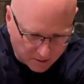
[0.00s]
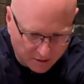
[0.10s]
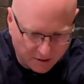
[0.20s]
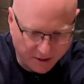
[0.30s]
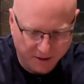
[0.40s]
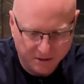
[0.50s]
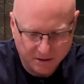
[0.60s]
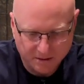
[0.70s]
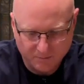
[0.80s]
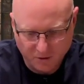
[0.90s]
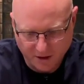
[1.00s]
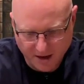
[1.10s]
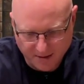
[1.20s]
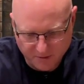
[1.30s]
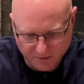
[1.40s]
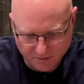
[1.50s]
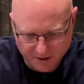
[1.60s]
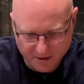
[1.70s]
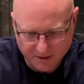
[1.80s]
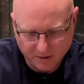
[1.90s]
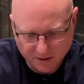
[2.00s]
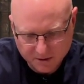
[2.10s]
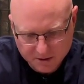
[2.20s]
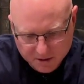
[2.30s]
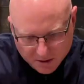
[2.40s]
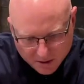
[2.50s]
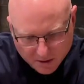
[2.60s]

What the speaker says: All right, I'm pretty happy with the way that looks.